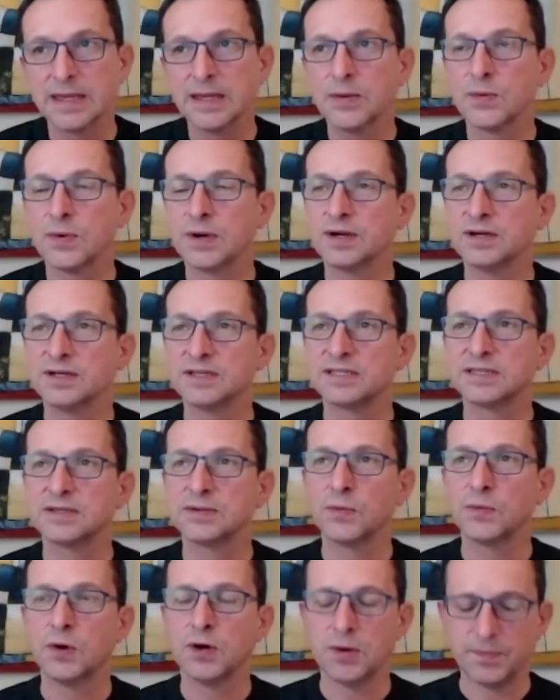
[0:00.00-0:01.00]

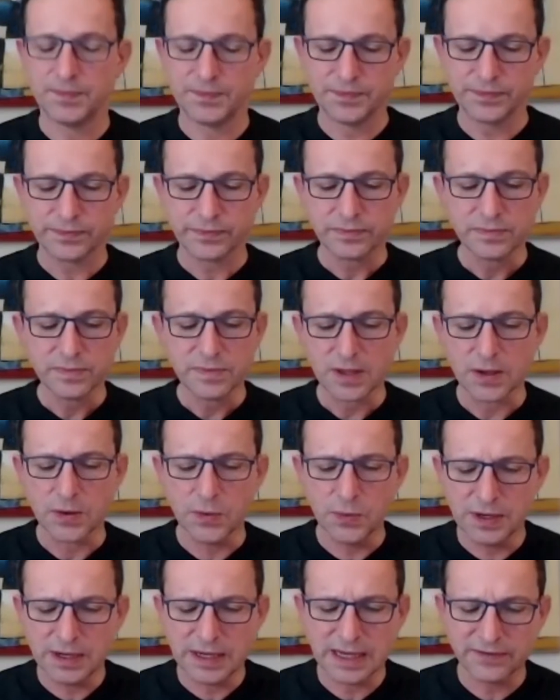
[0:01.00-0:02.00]
Whereas what
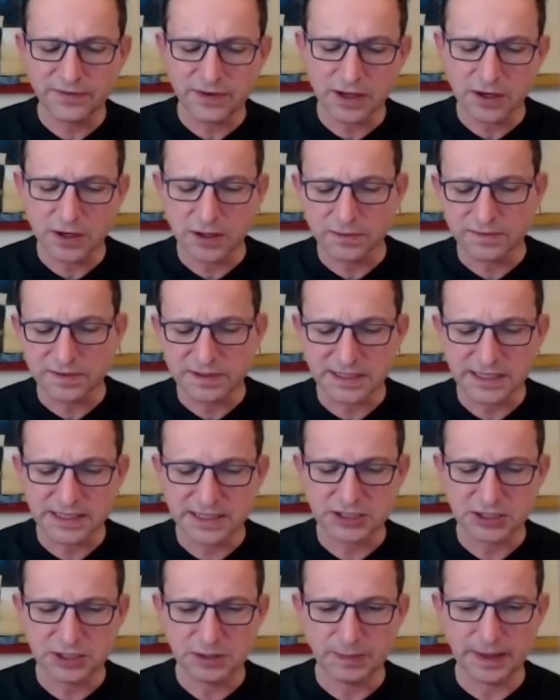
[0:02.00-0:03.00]
we're having a
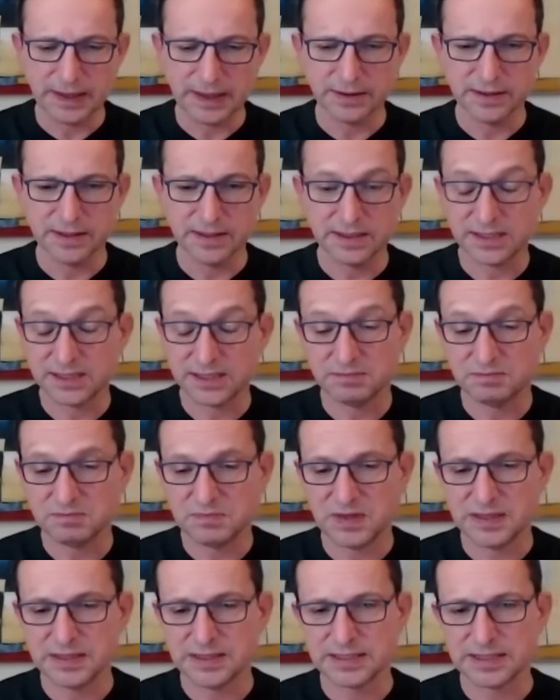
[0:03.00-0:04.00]
conversation about is
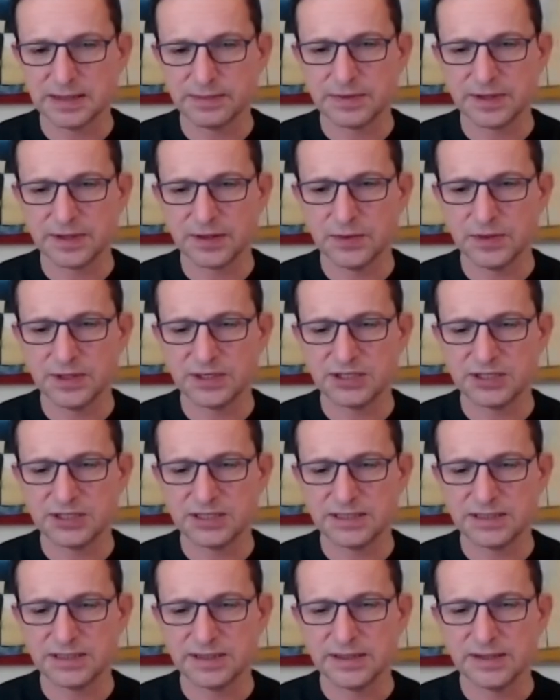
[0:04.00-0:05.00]
something which
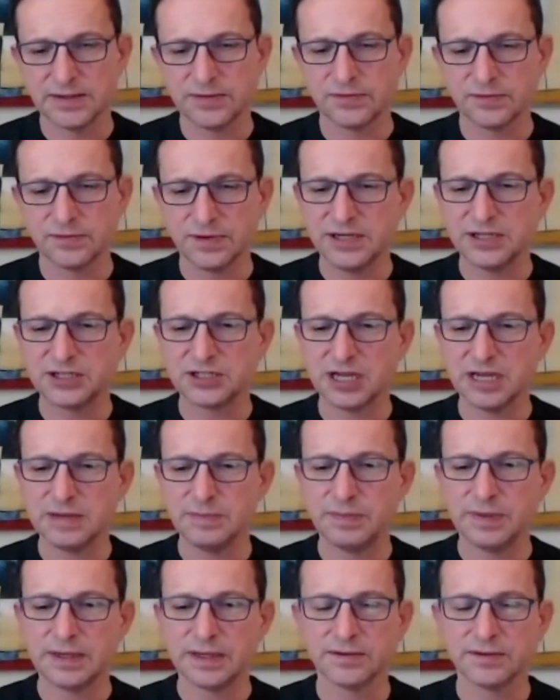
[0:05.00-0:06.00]
is
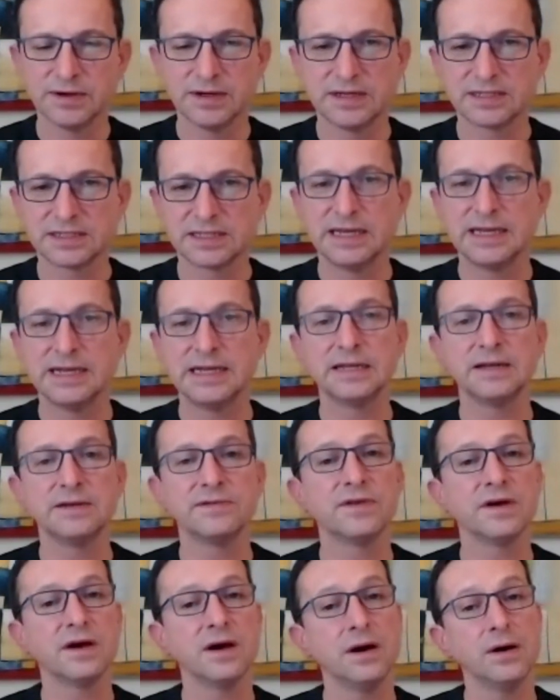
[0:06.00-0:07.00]
reshaping our understanding
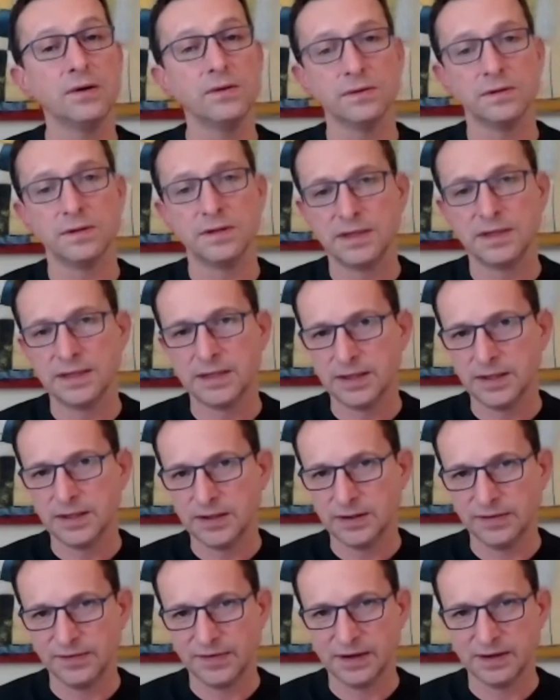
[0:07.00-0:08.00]
of the whole
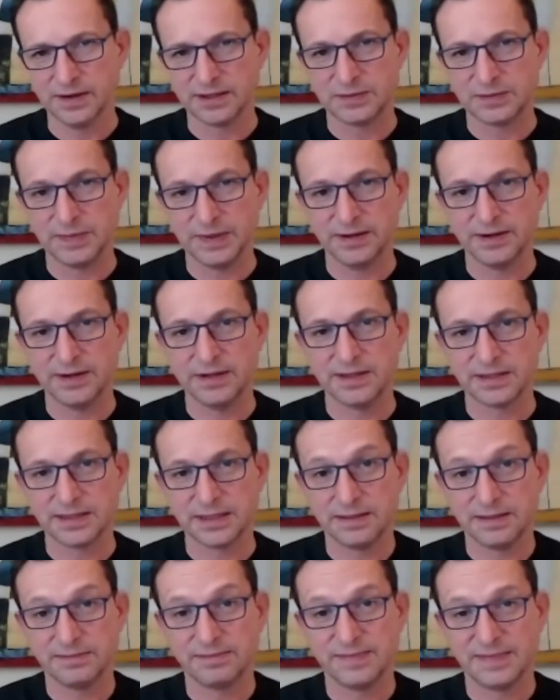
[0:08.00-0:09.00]
of our experience,
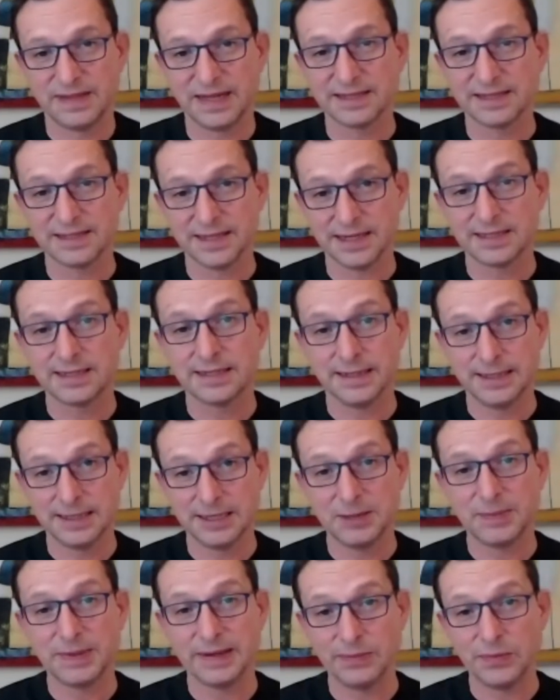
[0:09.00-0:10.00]
and that takes a
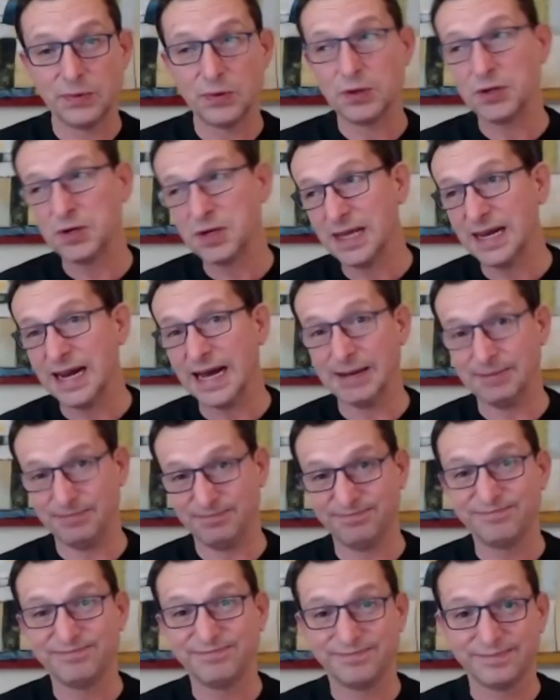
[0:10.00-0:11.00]
little bit more looking at,
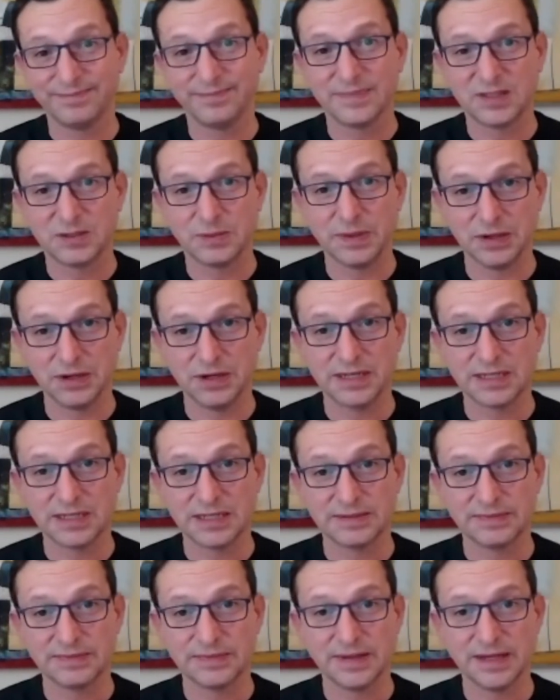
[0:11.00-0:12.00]
to be
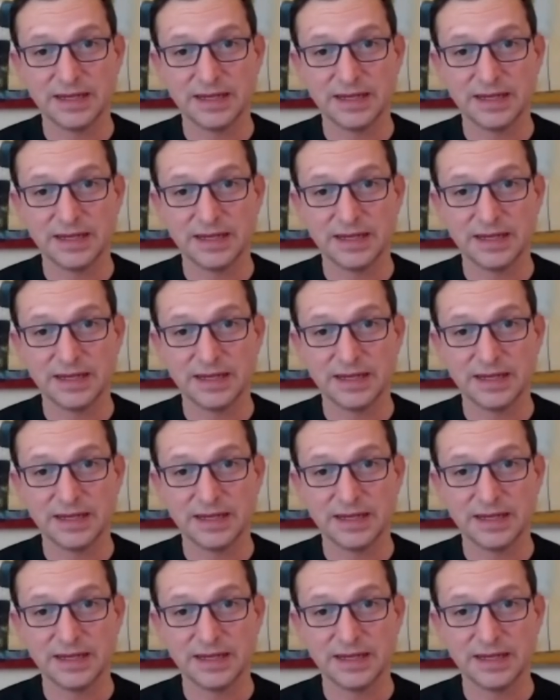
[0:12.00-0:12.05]
honest.